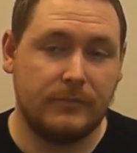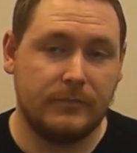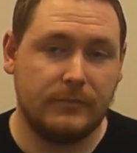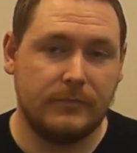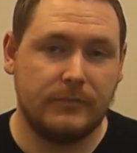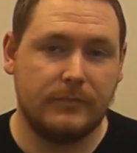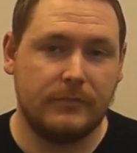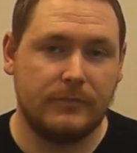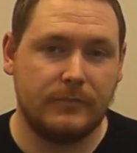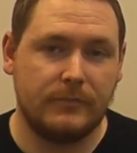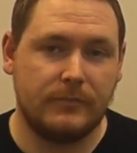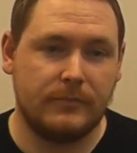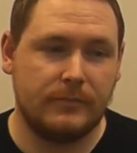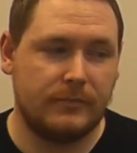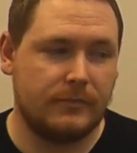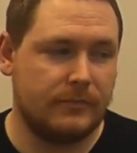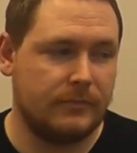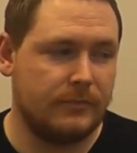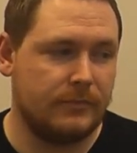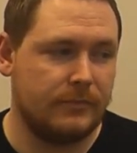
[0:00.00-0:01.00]

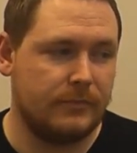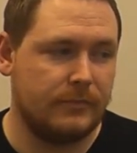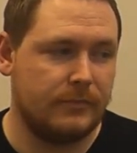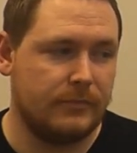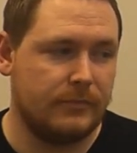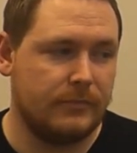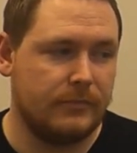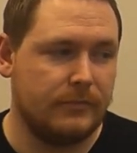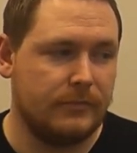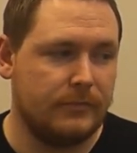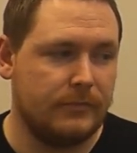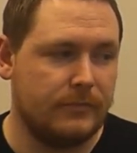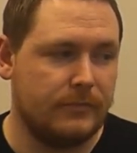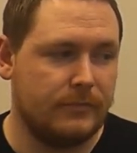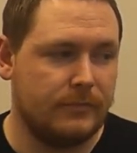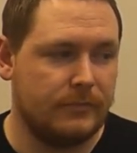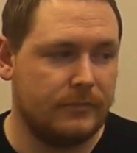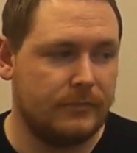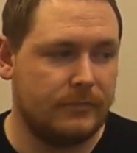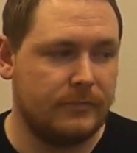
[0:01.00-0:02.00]

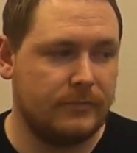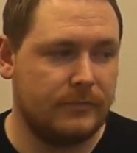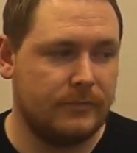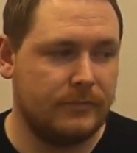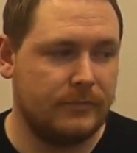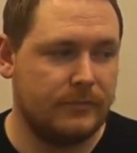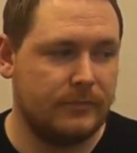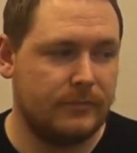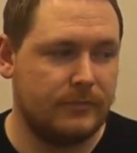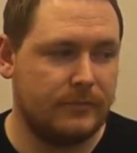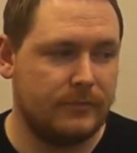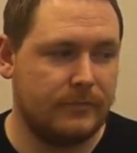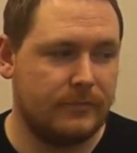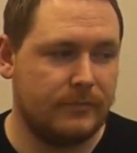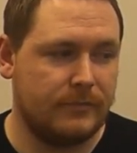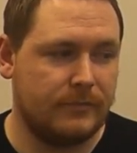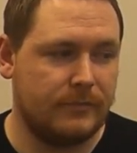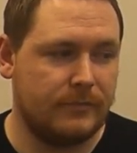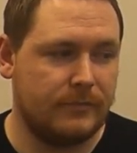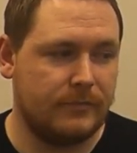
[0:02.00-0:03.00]

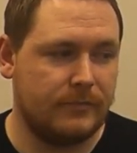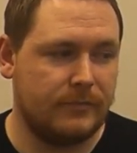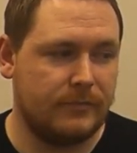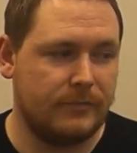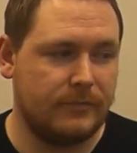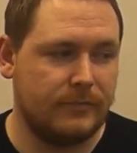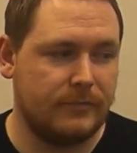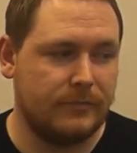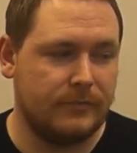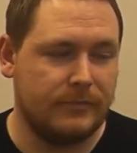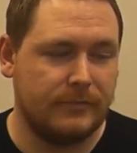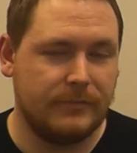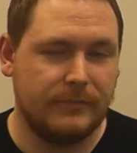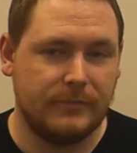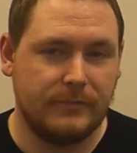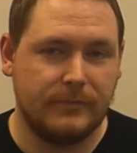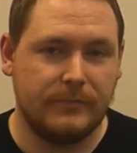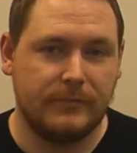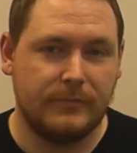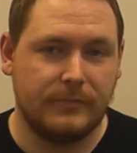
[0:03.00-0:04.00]

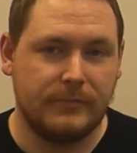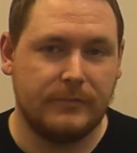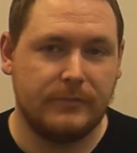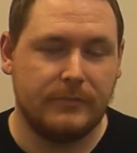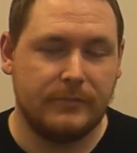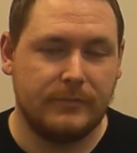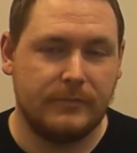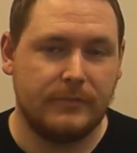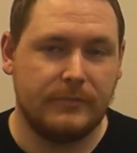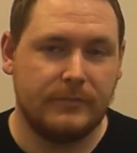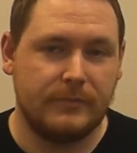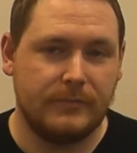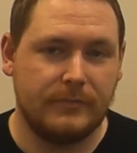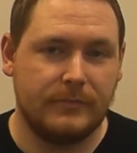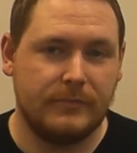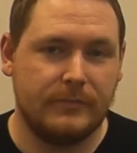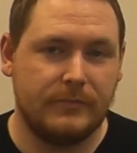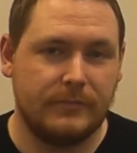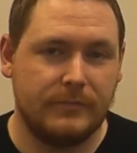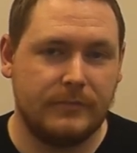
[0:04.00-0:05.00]

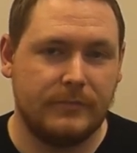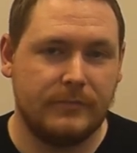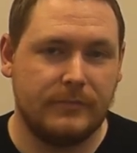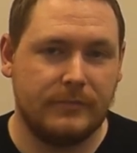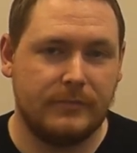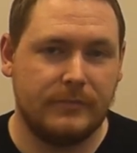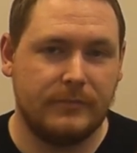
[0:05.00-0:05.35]
(not speaking)